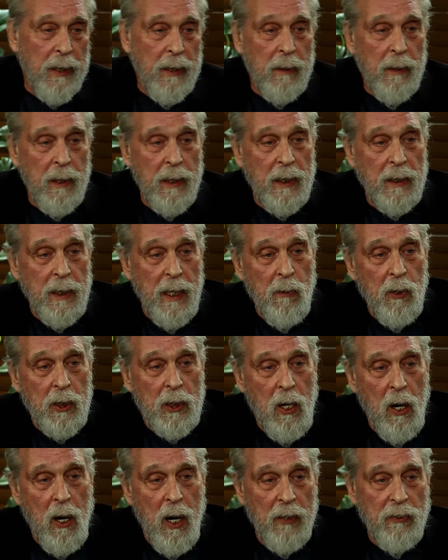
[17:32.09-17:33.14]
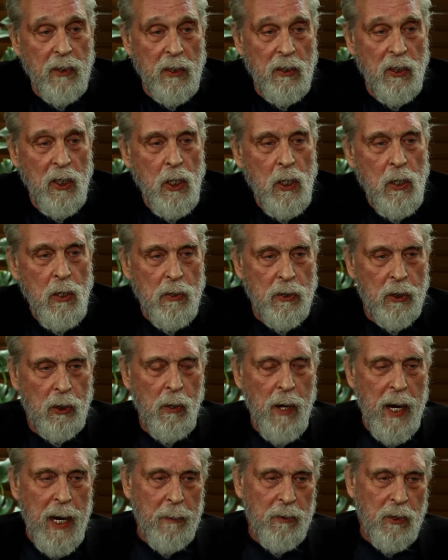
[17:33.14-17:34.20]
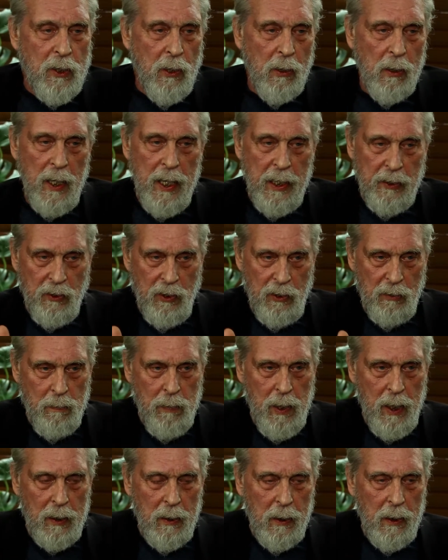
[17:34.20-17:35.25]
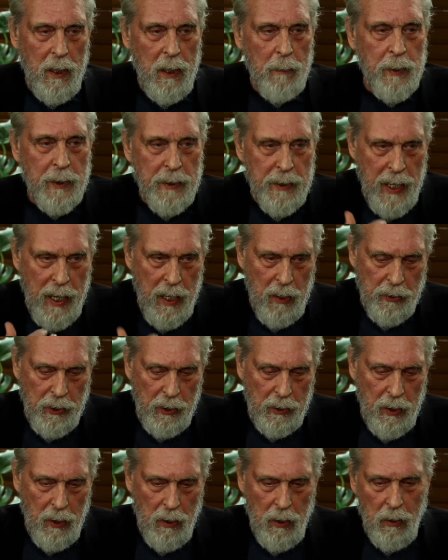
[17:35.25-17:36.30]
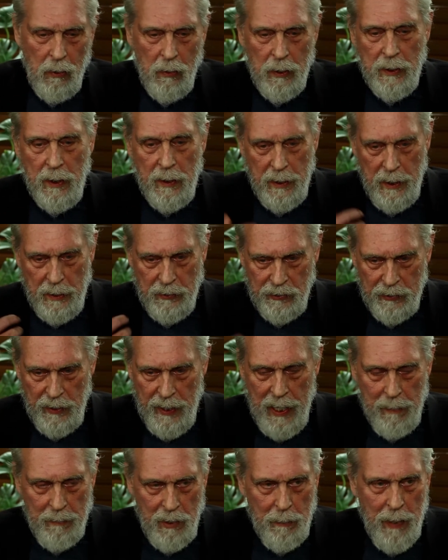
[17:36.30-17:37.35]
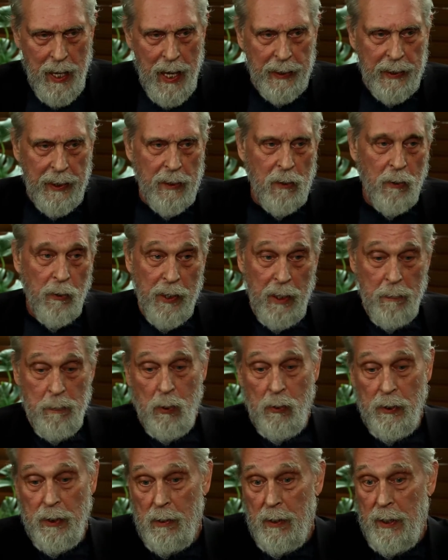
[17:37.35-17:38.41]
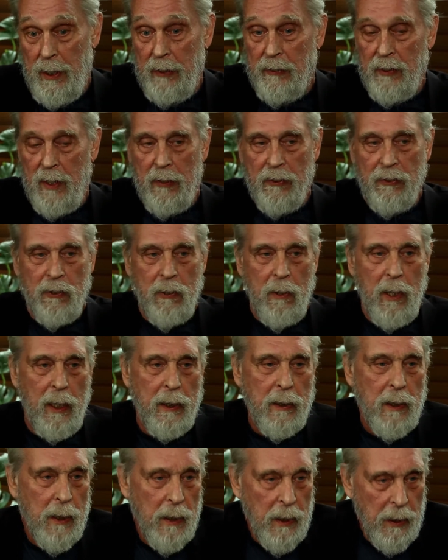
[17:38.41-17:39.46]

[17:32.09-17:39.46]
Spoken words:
and that would cause these huge cramps, and your legs just buckle up, and down you go, and then they slam you back in, or they pull your legs out straight,